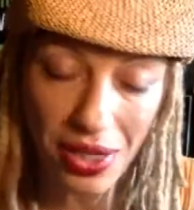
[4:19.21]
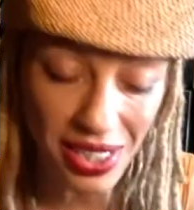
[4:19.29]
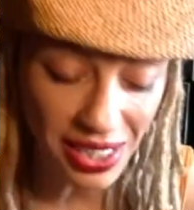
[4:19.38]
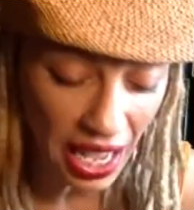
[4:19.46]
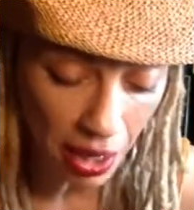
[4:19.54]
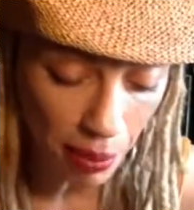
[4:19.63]
It's
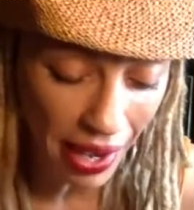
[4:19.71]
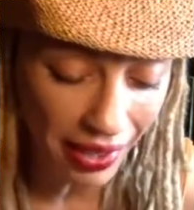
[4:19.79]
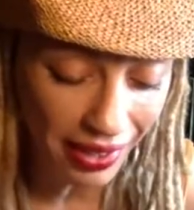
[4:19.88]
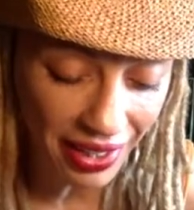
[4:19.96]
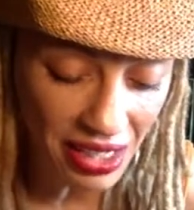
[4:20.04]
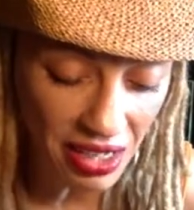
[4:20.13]
not
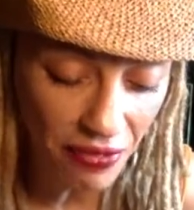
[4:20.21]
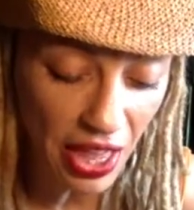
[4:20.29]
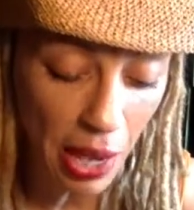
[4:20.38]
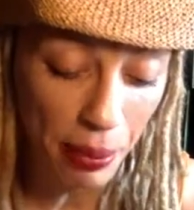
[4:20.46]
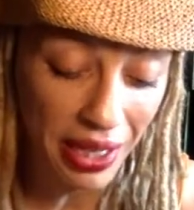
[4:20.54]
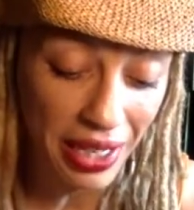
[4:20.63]
about any of
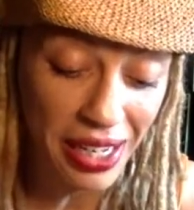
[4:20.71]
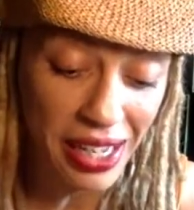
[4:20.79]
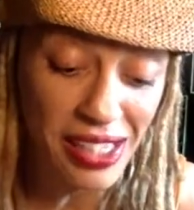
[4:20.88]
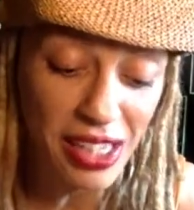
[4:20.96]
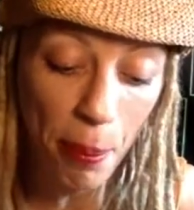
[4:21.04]
that, but it is